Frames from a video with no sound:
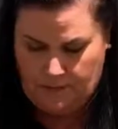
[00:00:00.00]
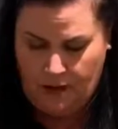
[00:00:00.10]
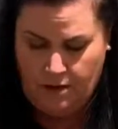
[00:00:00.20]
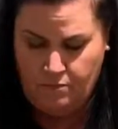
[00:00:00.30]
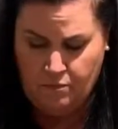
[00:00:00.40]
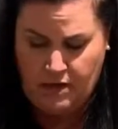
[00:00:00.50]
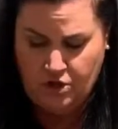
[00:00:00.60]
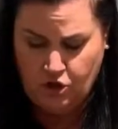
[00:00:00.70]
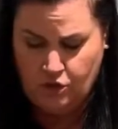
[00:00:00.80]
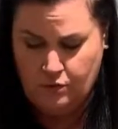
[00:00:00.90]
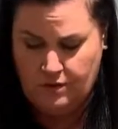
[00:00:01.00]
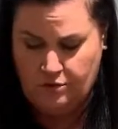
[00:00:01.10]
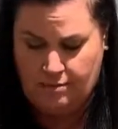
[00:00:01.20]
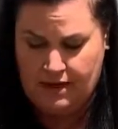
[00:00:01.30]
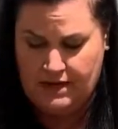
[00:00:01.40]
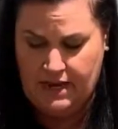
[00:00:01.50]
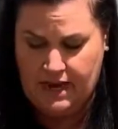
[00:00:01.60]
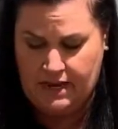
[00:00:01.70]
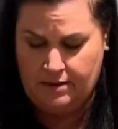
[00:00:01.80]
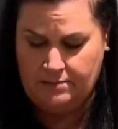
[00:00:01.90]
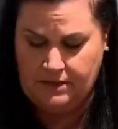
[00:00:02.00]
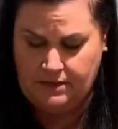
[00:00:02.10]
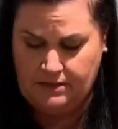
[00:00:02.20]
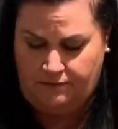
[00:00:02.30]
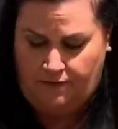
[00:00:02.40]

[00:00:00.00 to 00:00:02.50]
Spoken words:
And make sure when you're buying ham, this is